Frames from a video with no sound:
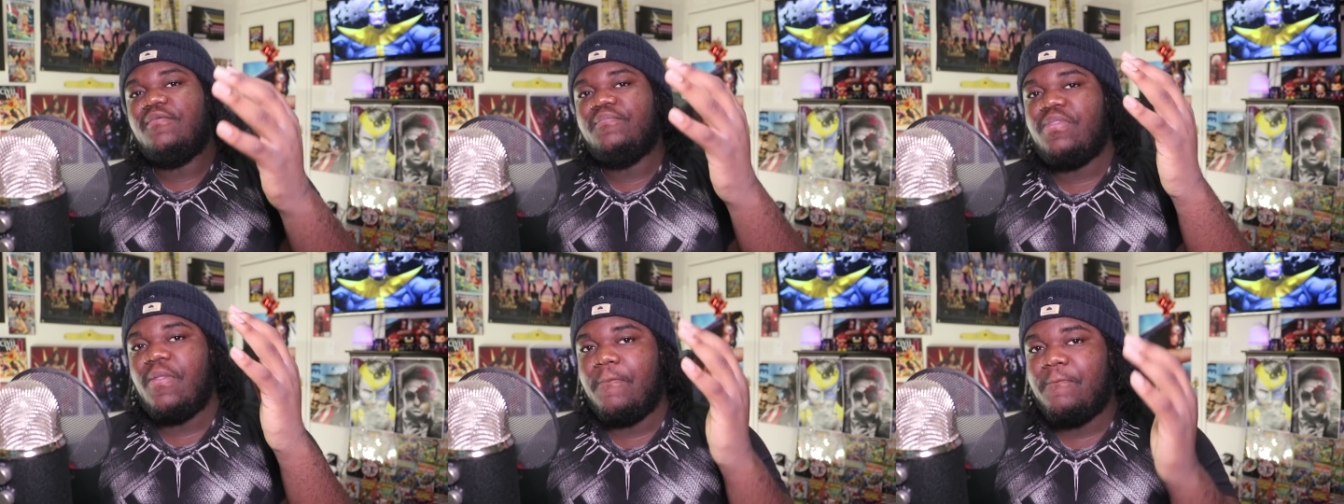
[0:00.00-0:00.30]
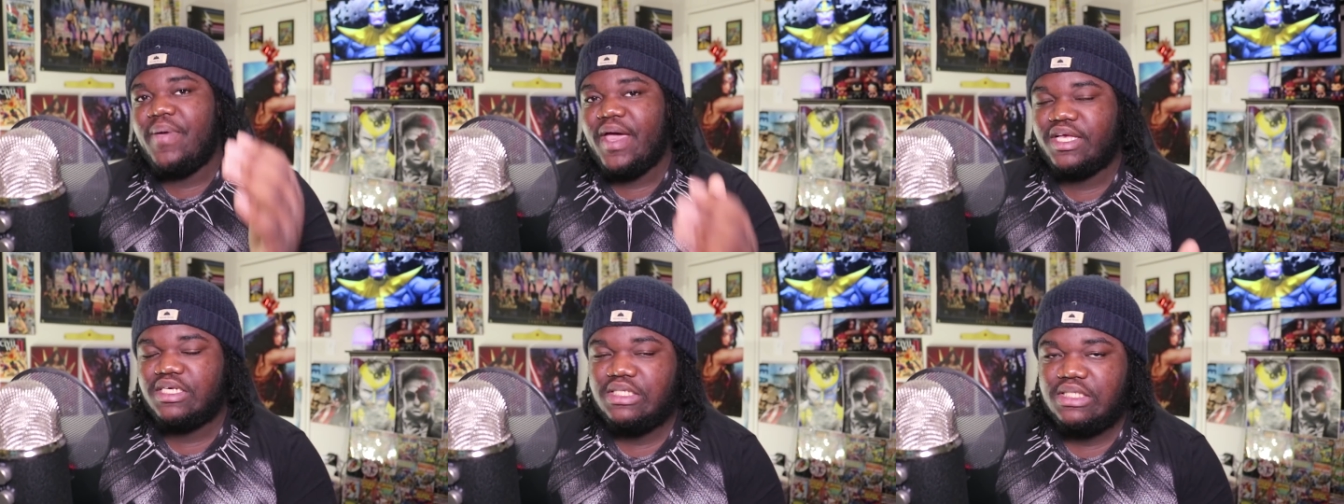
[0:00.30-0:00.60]
the
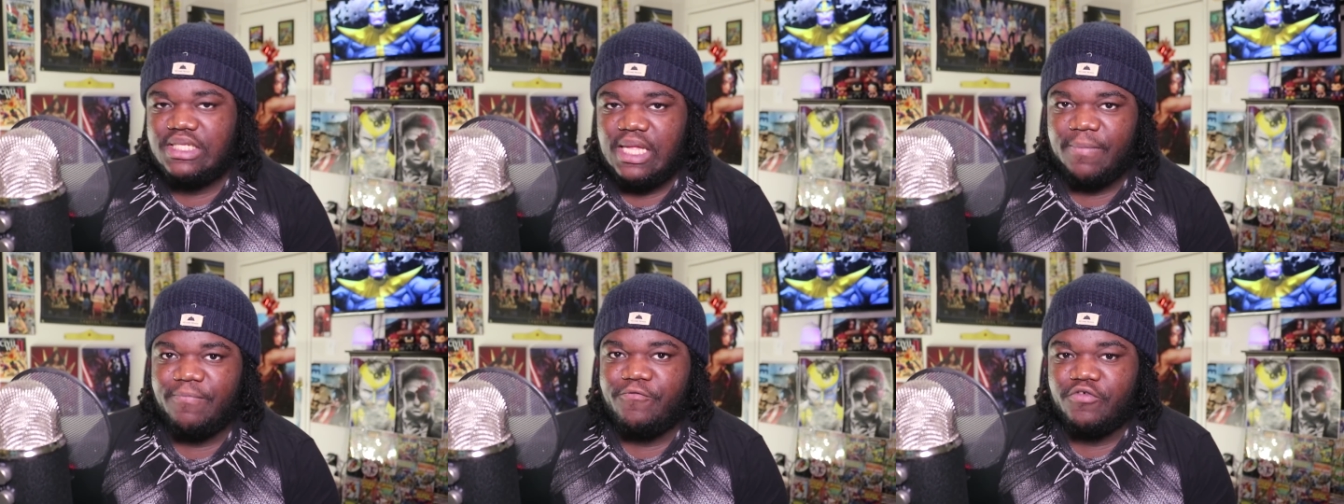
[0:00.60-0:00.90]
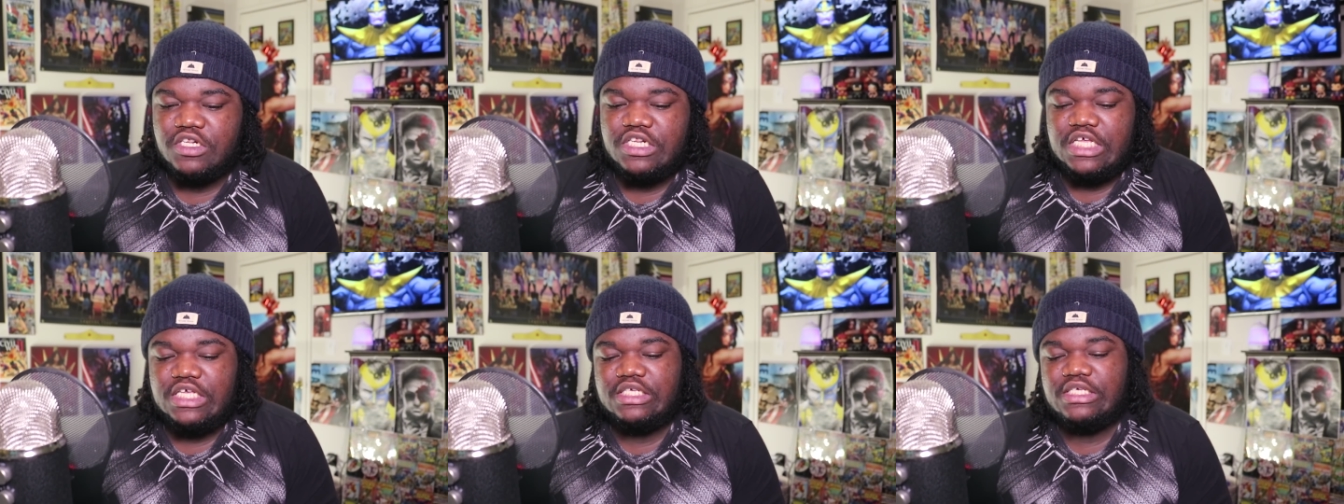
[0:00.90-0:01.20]
best step
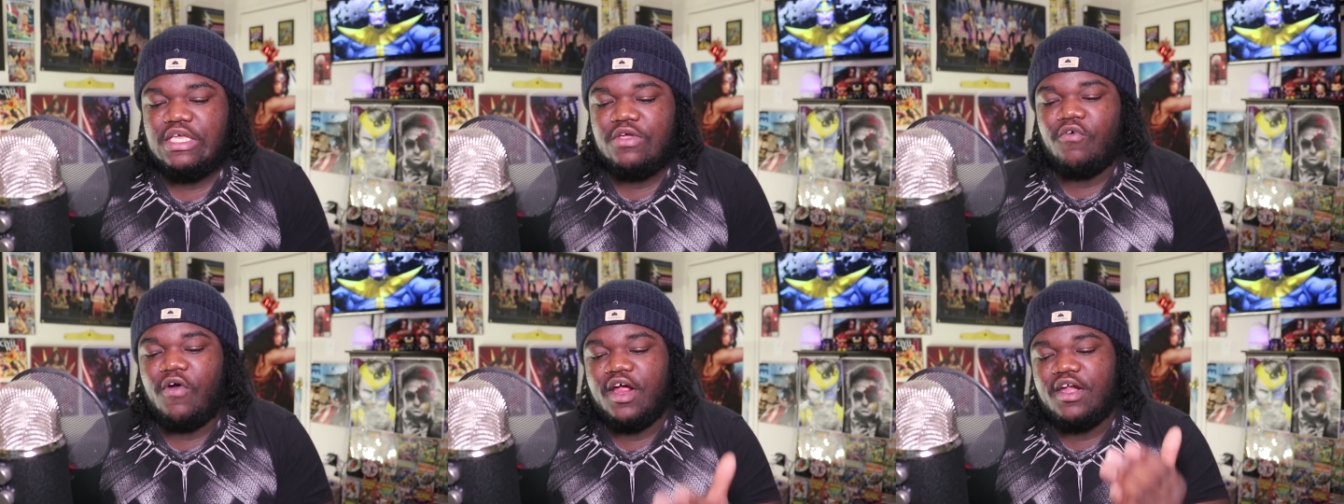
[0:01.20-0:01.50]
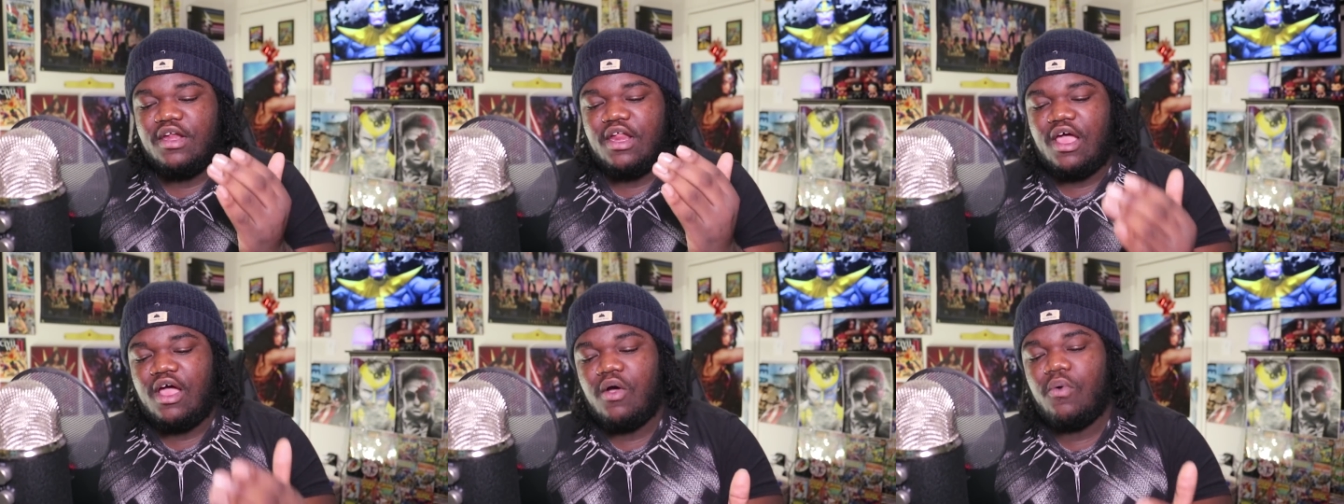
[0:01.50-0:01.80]
for DC
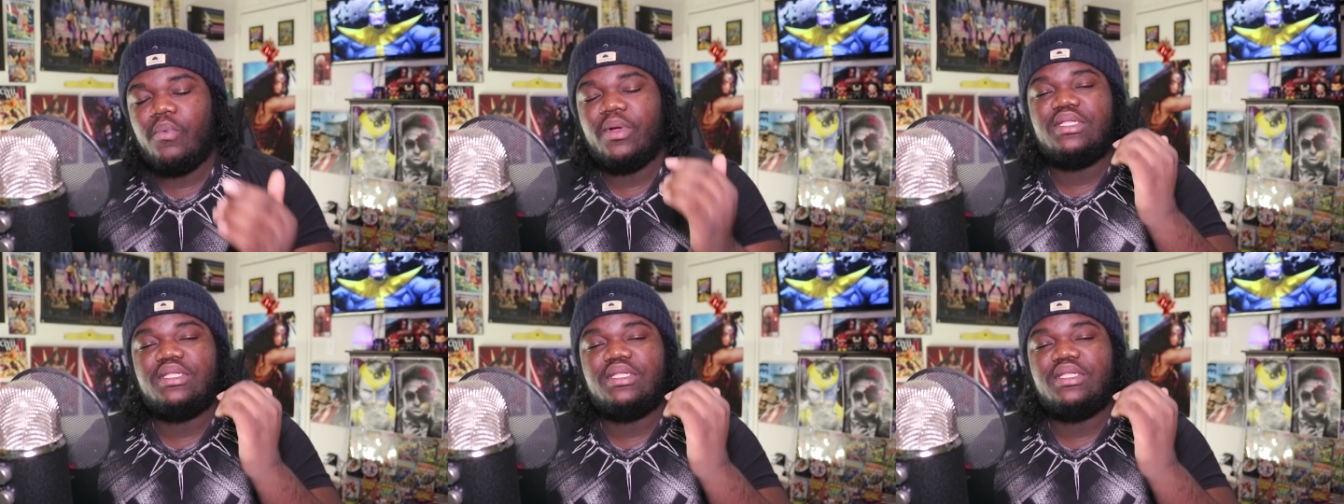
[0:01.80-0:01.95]
right now,